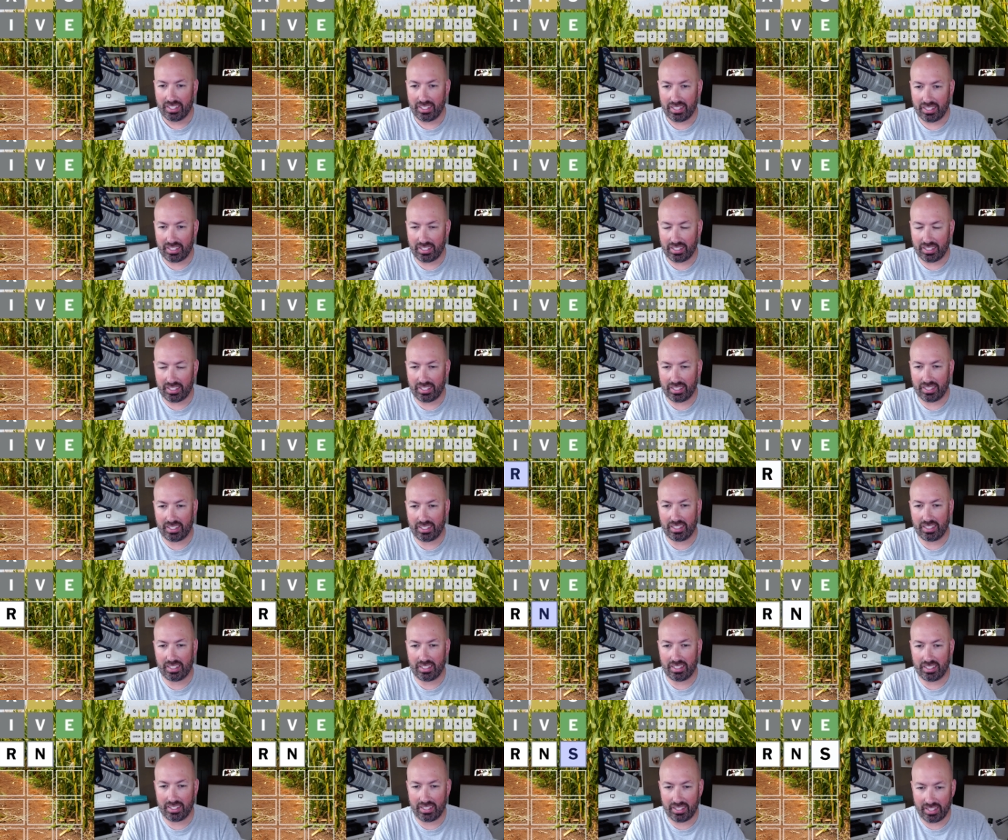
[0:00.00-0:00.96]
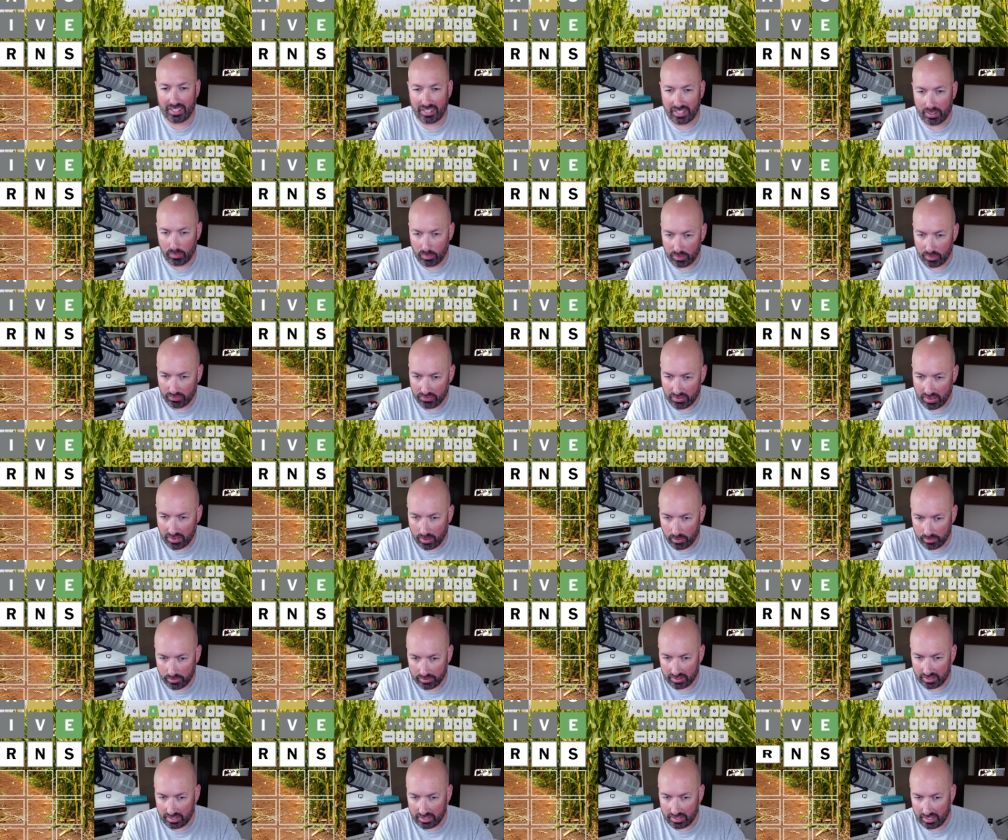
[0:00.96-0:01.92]
Uh, and we
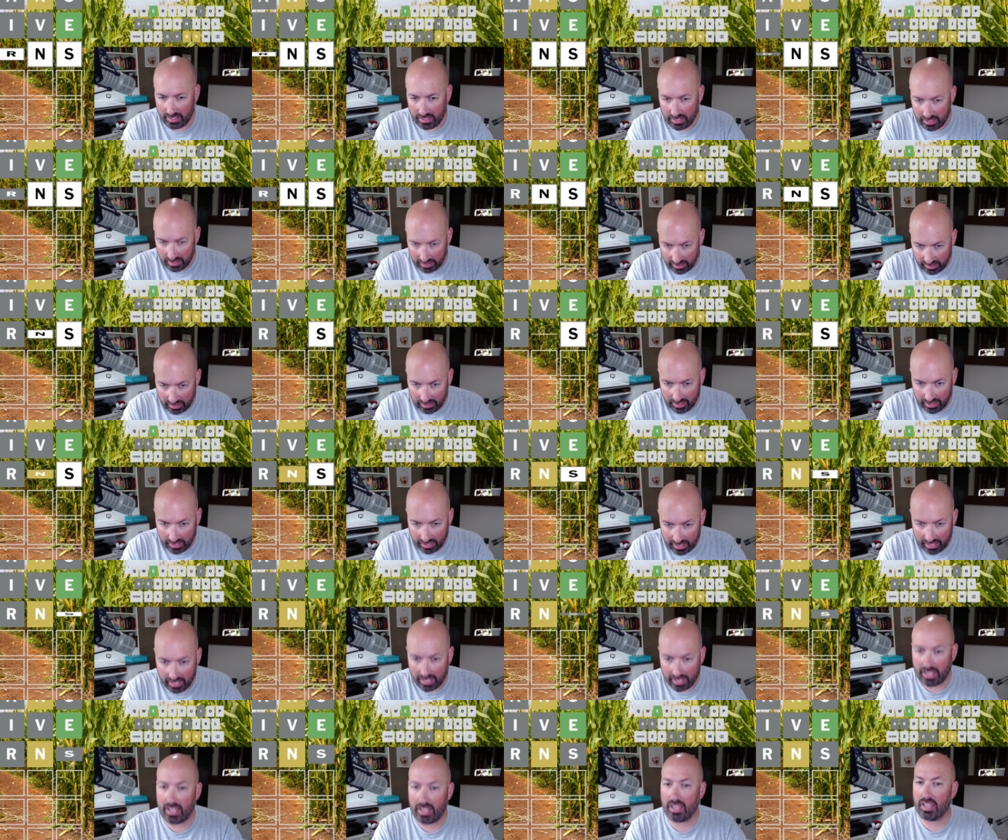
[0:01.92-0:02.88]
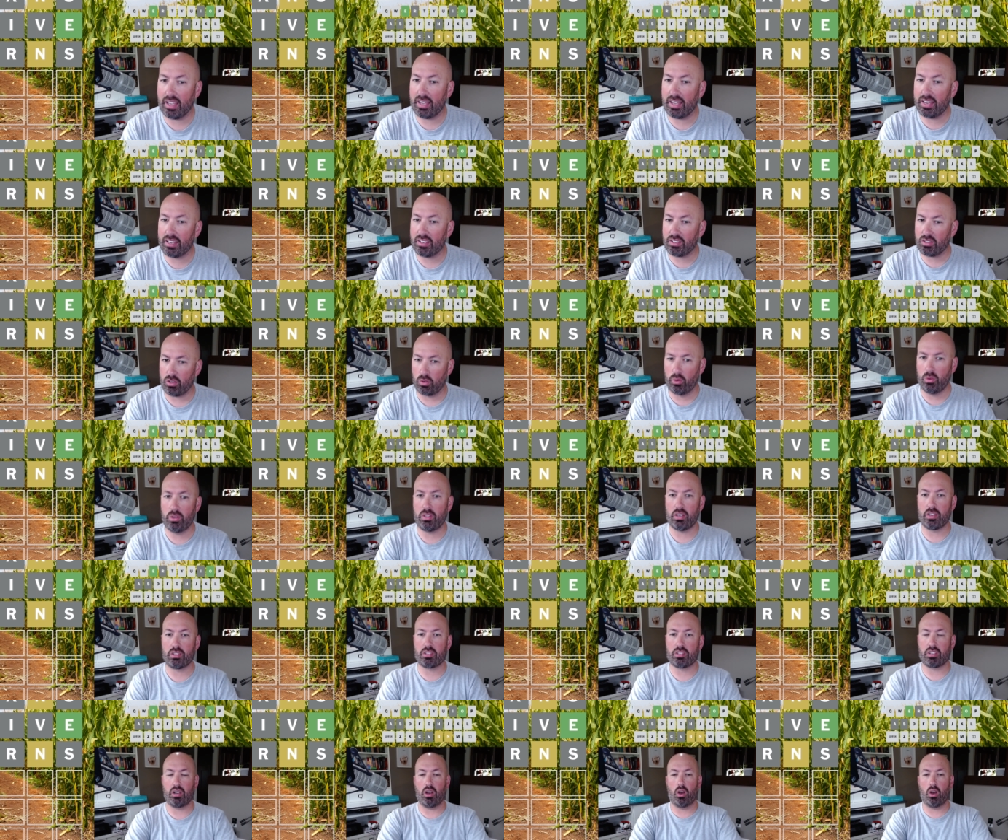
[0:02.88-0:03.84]
found the E, and ooh,
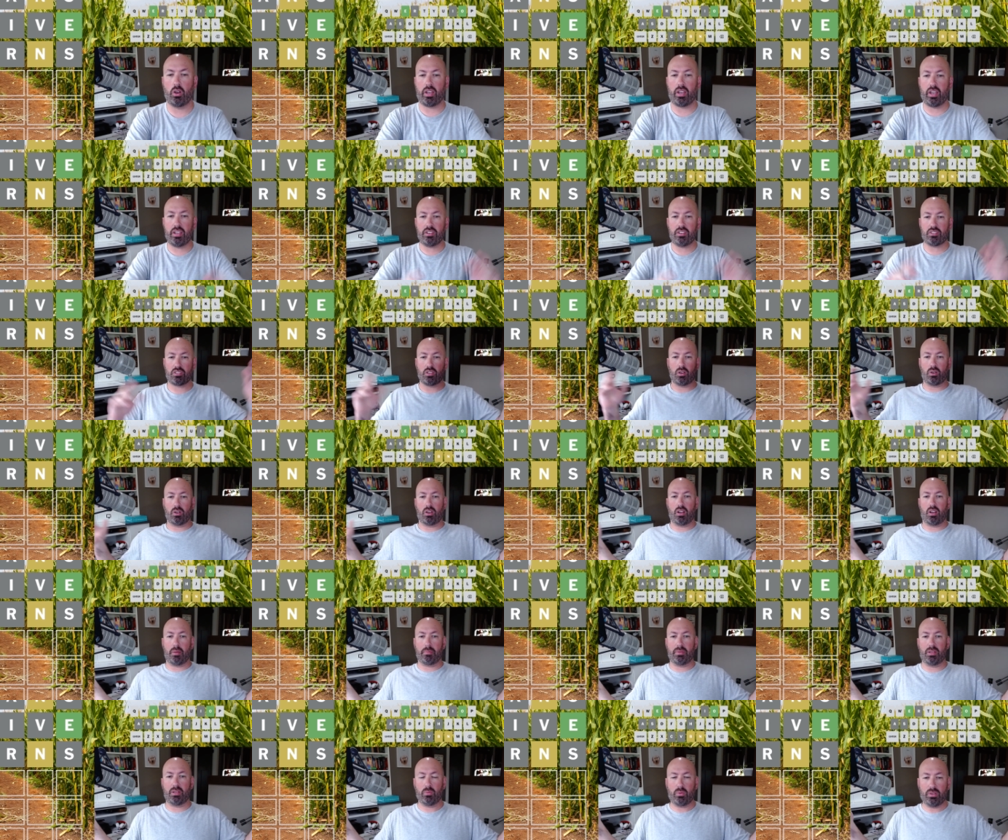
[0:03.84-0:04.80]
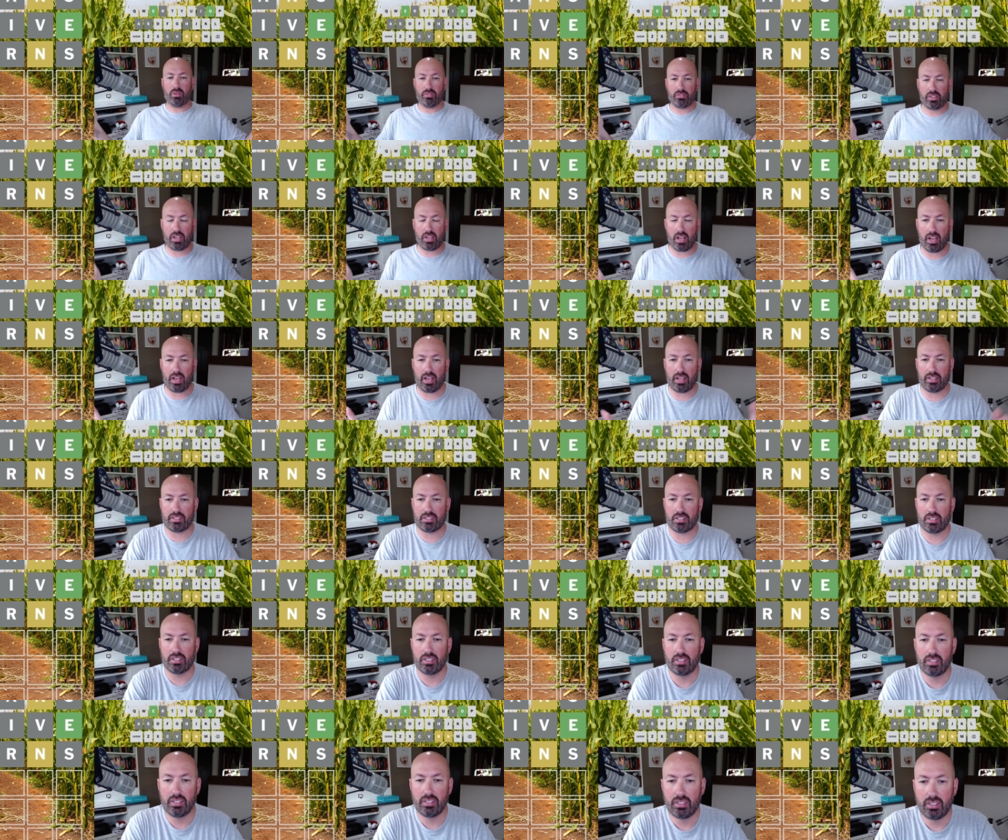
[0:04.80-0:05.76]
there's an, okay, so, I mean, we've got,
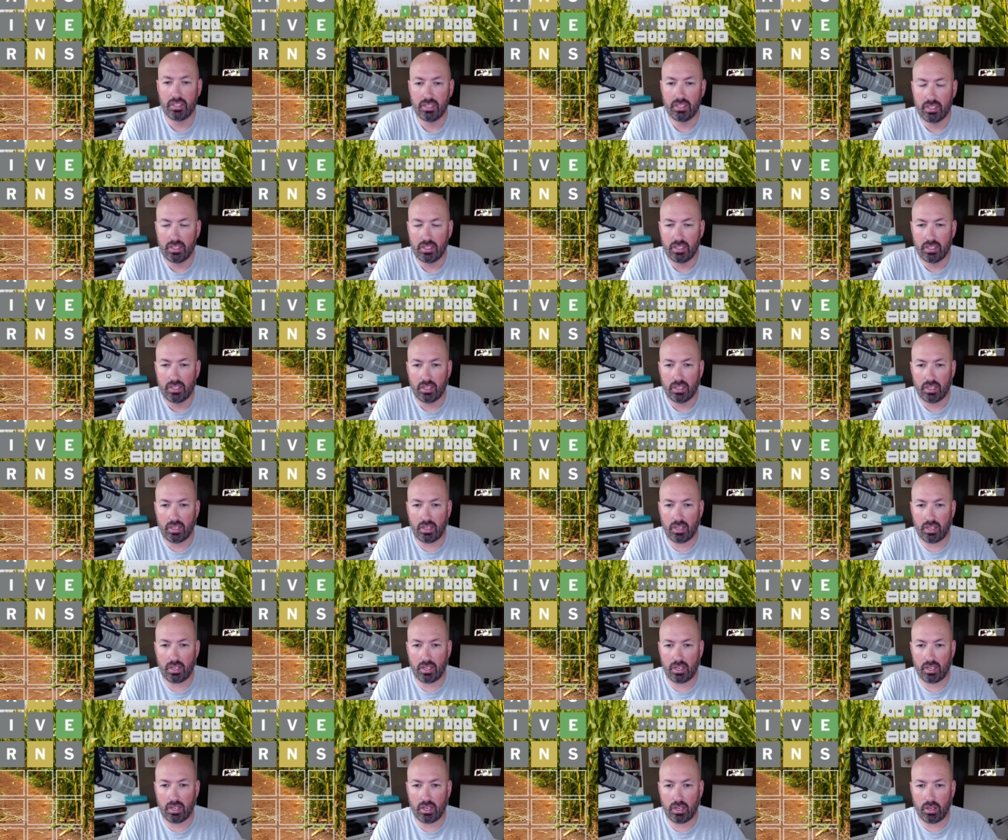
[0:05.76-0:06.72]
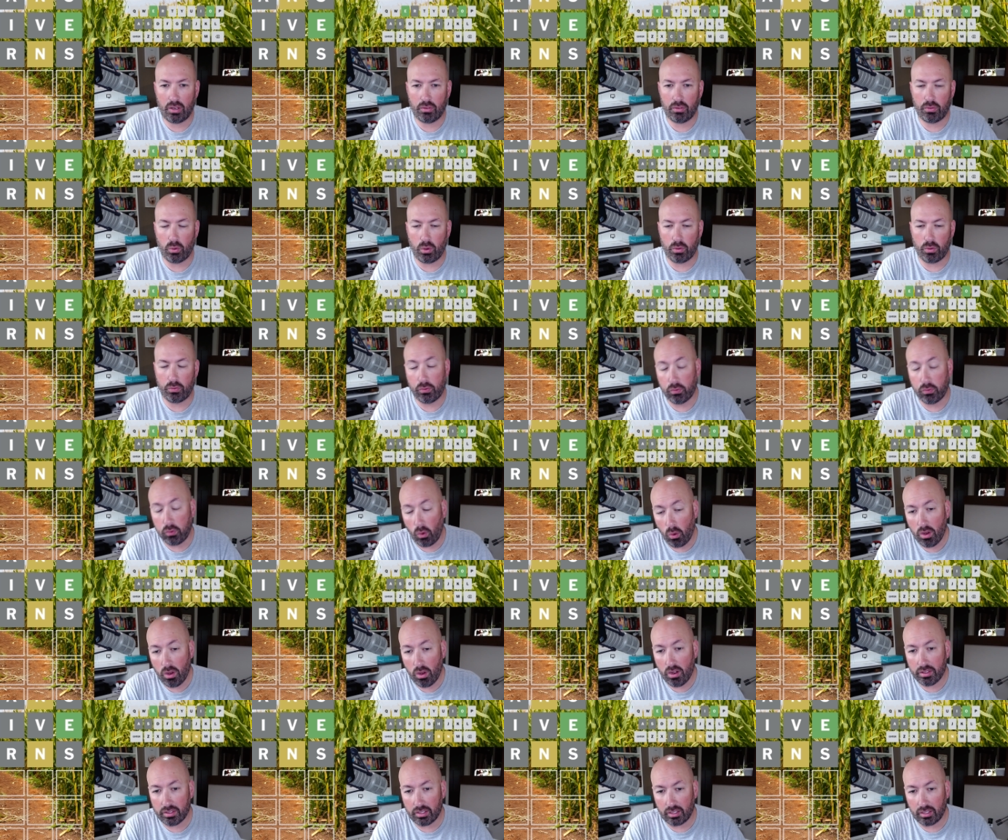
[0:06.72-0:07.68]
uh, well,
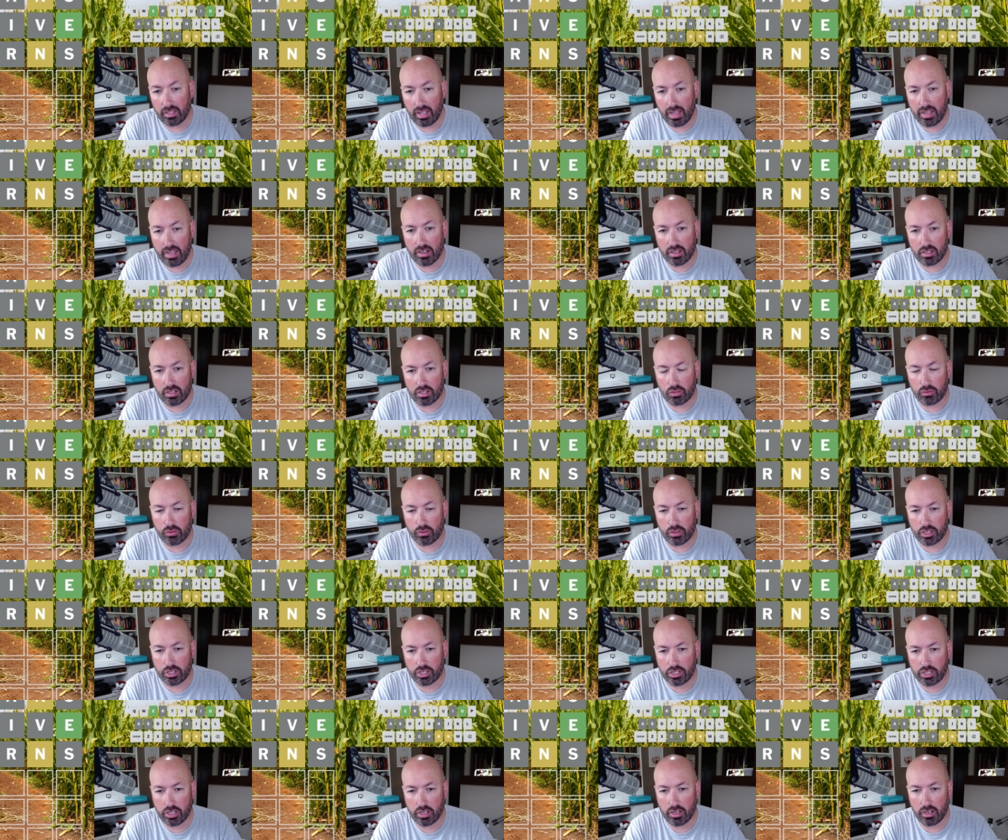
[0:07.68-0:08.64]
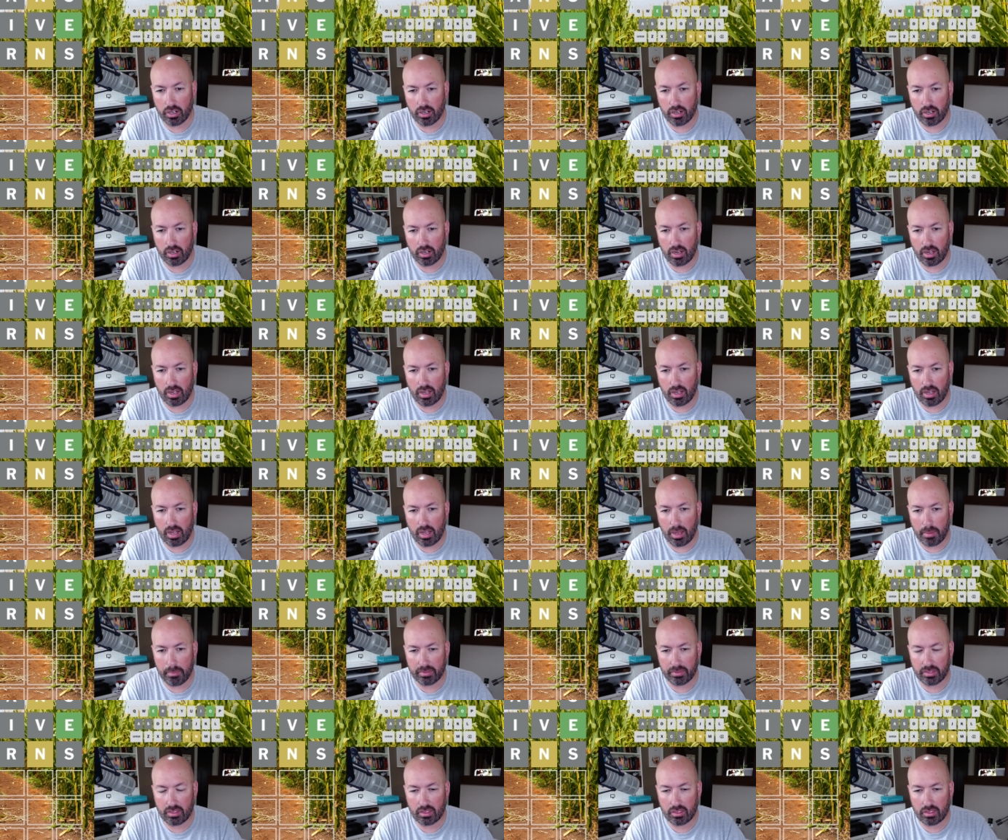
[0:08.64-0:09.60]
four of the letters for sure. Uh,
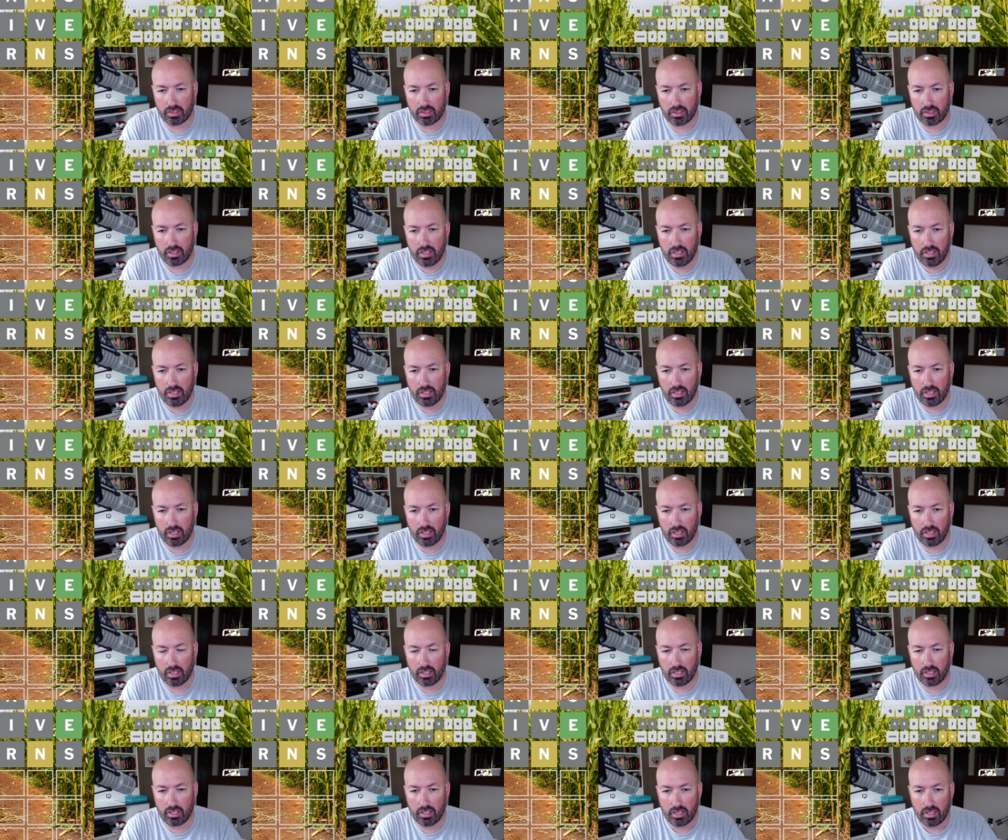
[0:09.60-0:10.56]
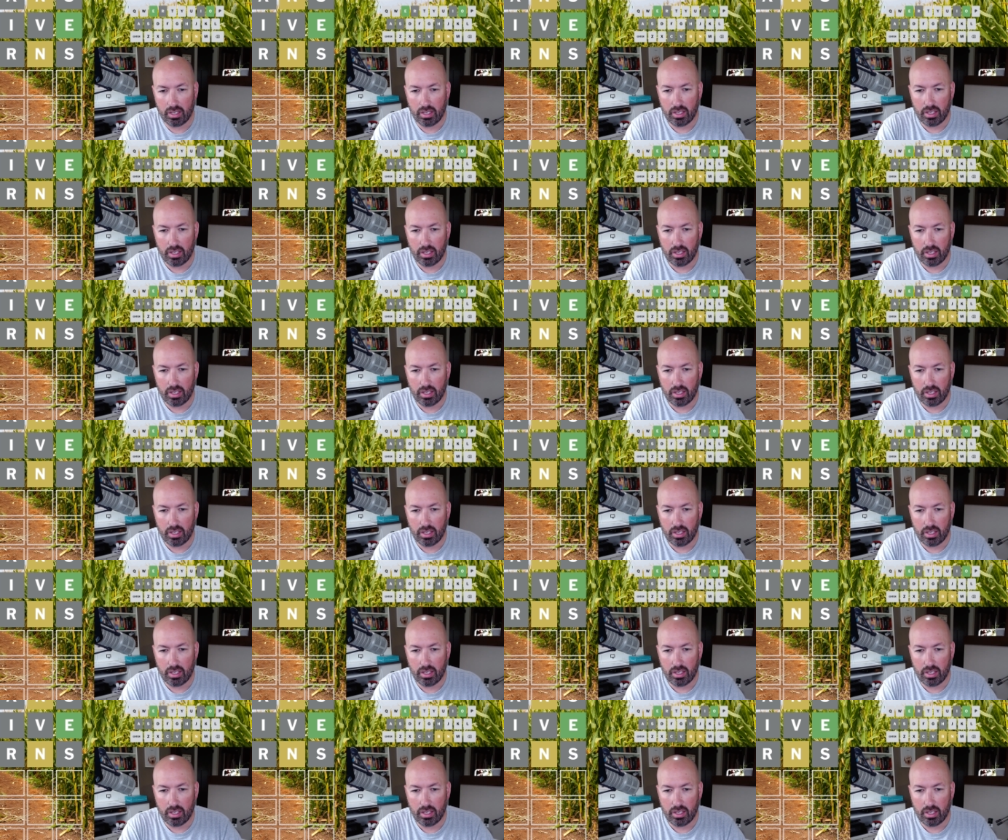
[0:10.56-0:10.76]
I'm thinking